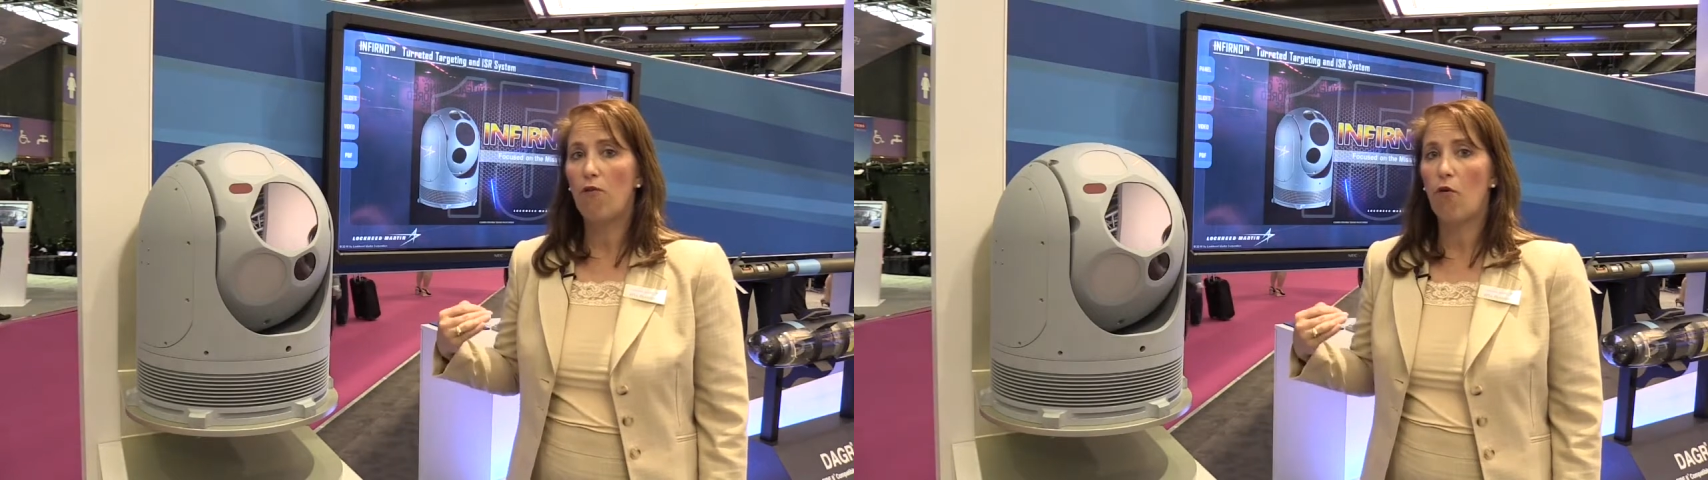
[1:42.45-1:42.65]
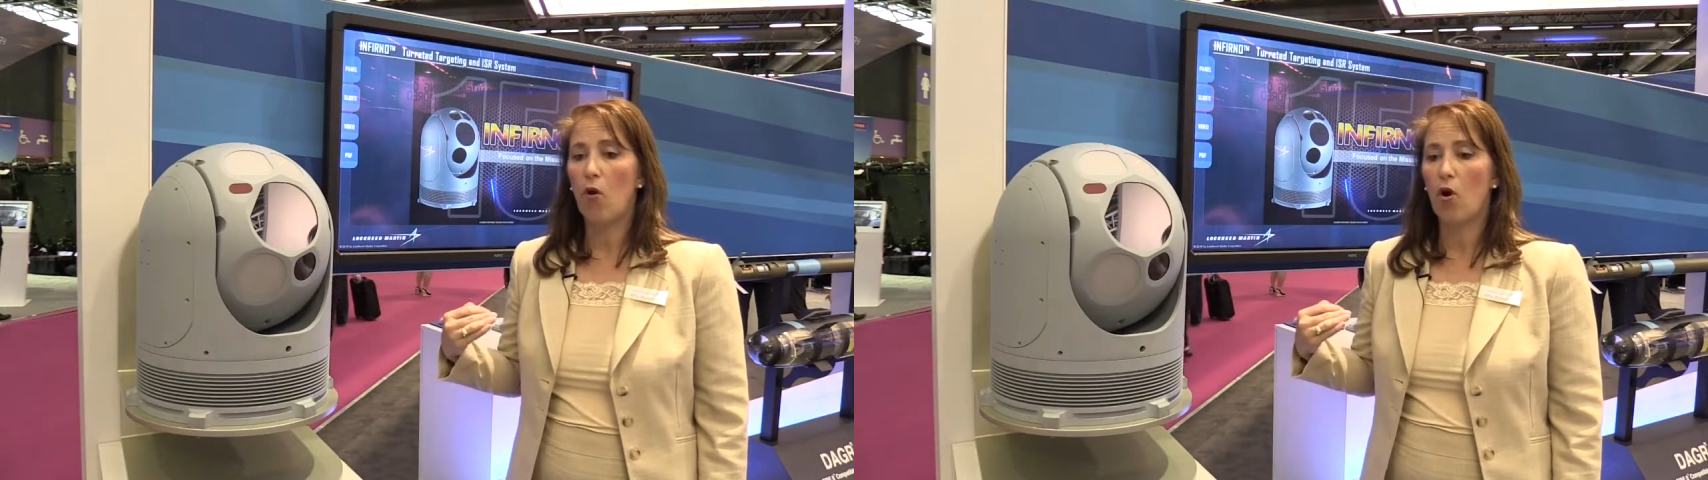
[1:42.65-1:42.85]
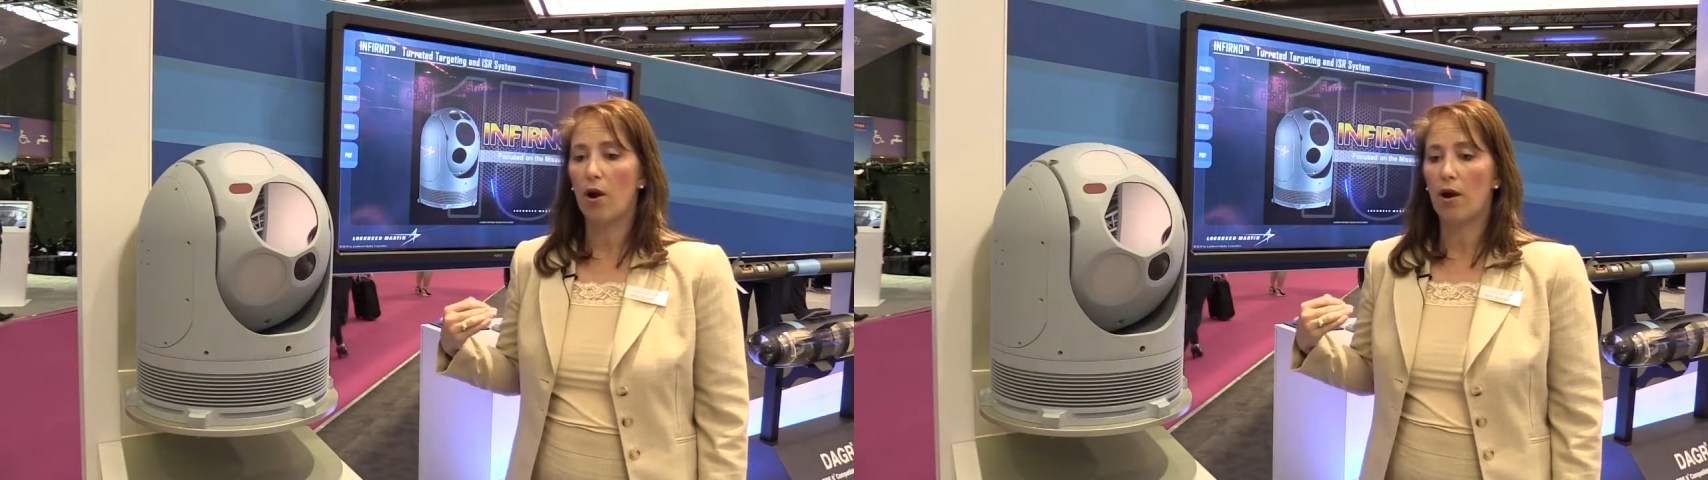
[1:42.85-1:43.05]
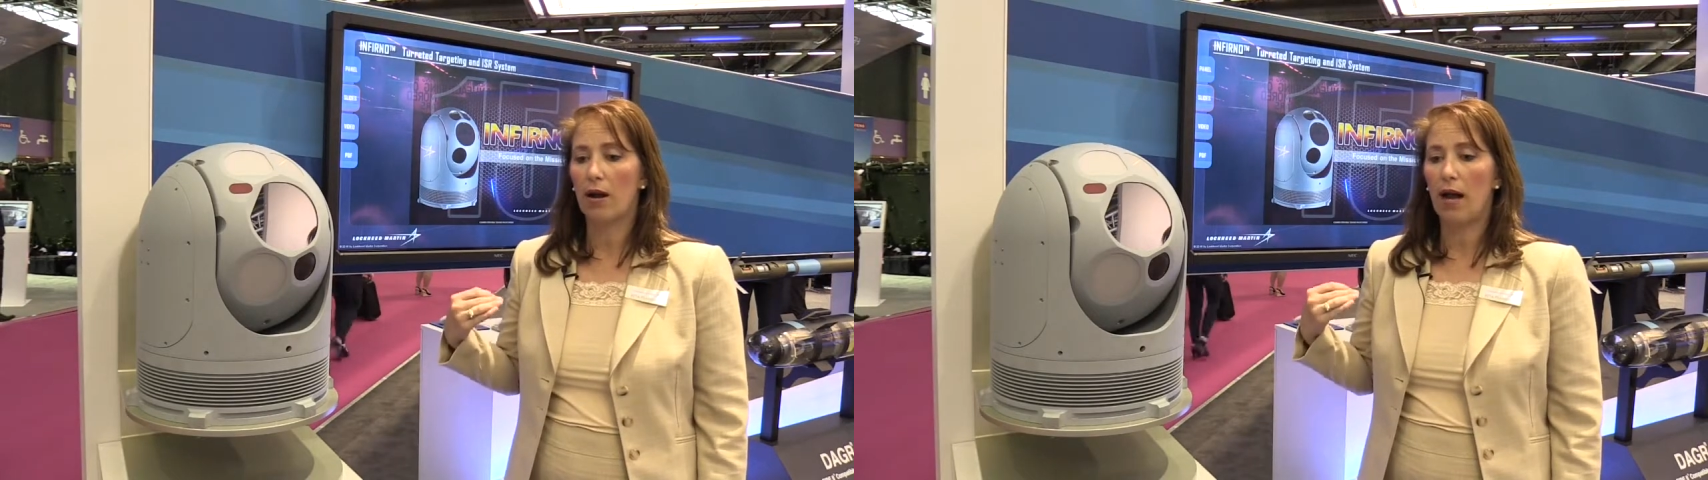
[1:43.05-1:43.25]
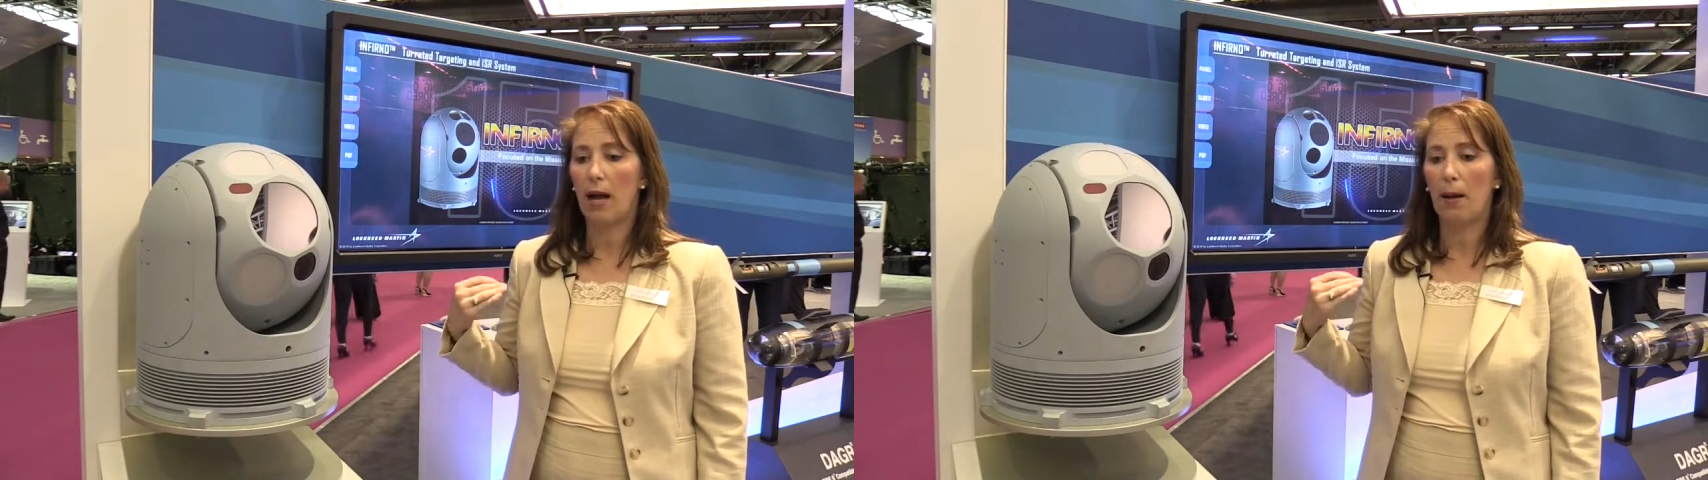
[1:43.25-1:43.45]
for
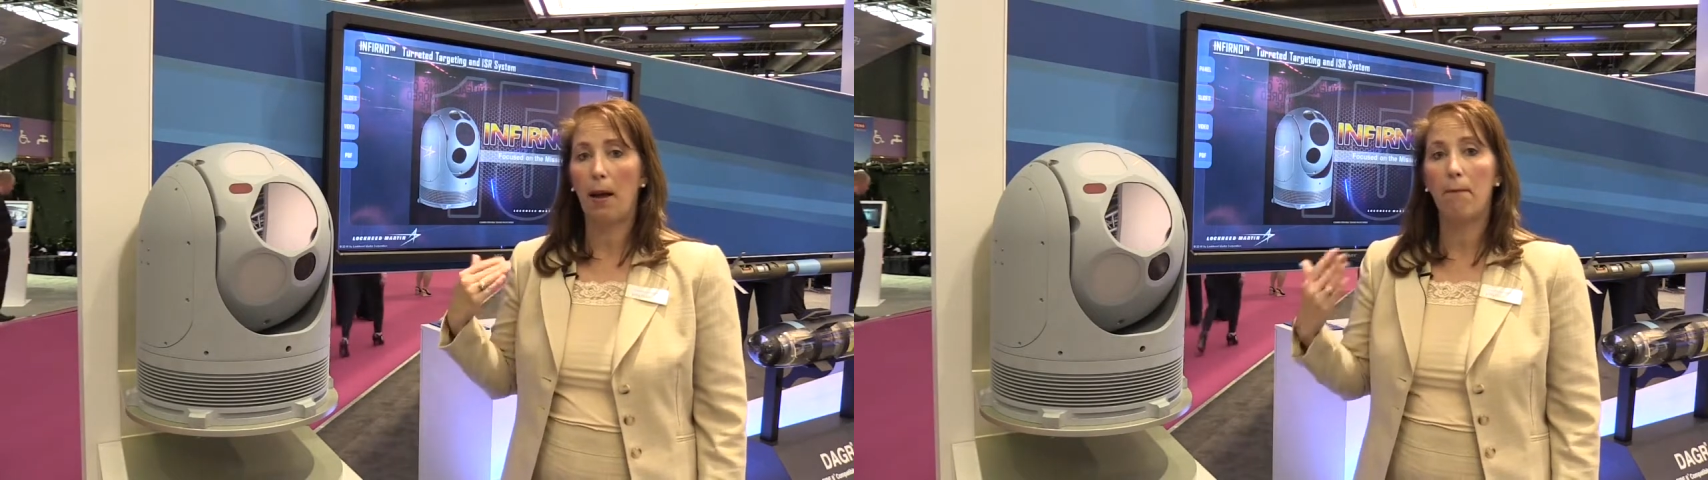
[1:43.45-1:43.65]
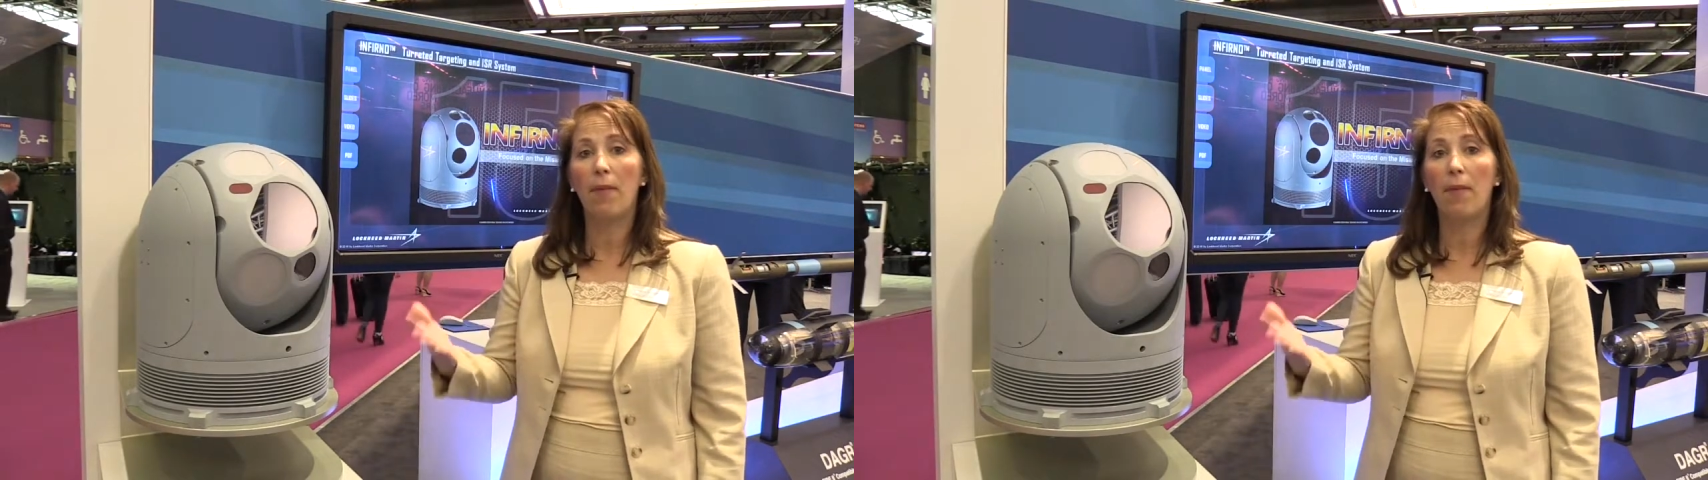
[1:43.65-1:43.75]
uh, a